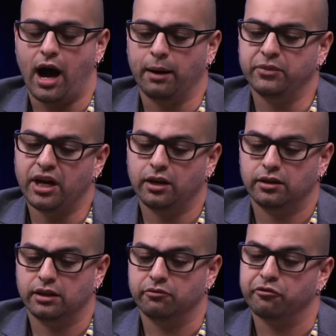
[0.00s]
I'm not
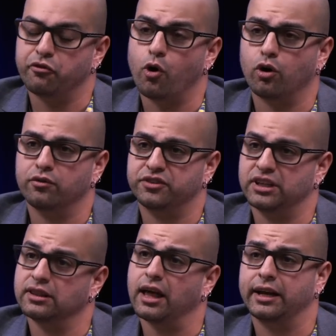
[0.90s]
involved
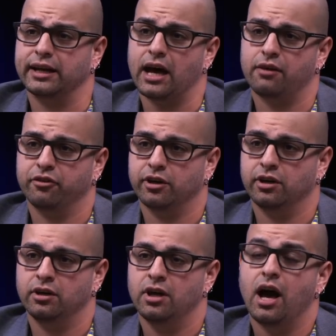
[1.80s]
in Lighting
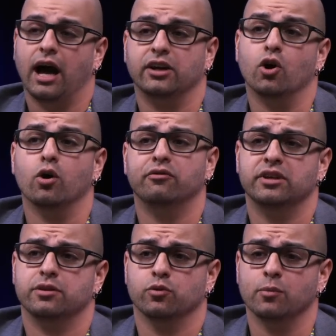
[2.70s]
Africa. I know of
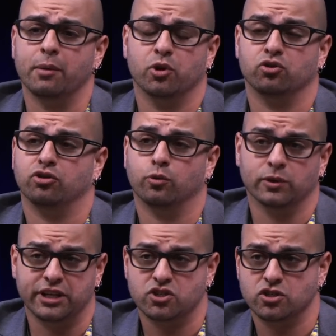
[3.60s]
it through my personal
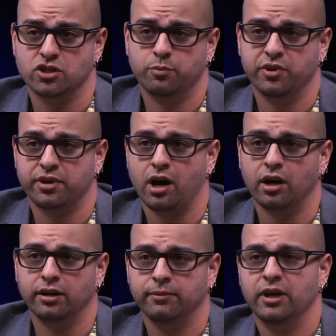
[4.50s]
relationship with
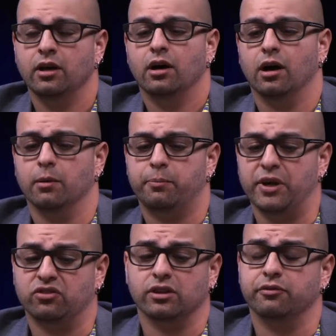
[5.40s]
Khan.
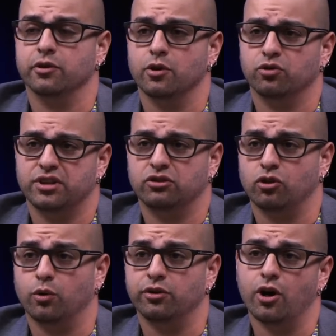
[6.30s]
Basically, for those that
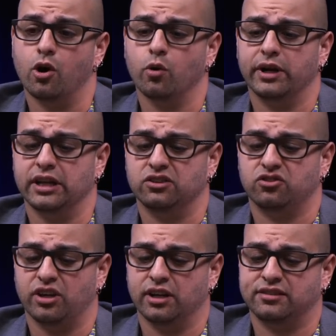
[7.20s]
don't know,
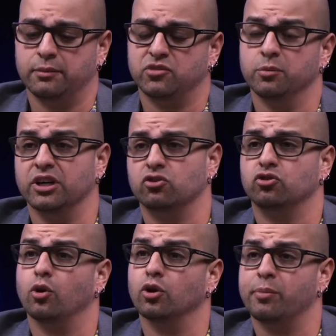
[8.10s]
it's an attempt to bring
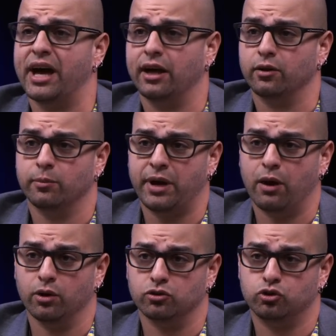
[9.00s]
solar
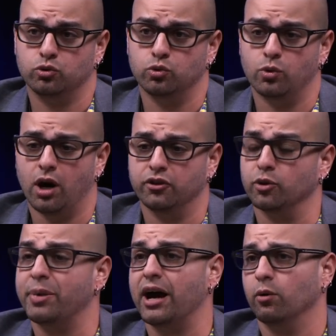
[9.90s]
power to
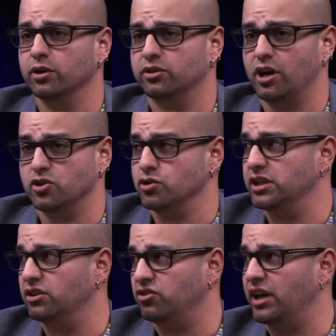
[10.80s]
underpowered
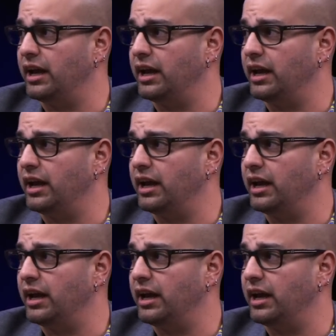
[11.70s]
countries and